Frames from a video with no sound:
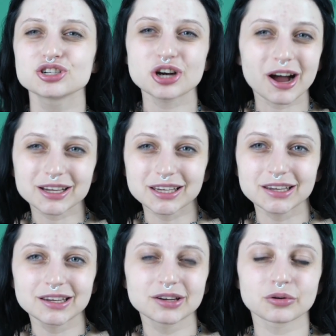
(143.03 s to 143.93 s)

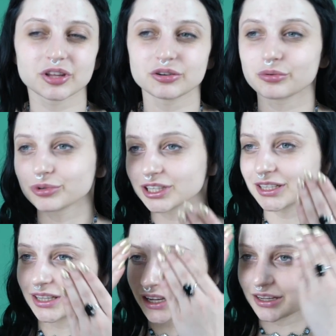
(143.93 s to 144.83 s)
chalky or they don't really
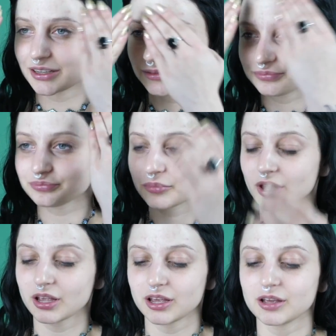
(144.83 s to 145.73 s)
like,
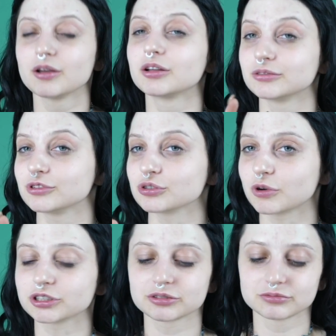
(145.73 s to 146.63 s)
just watch.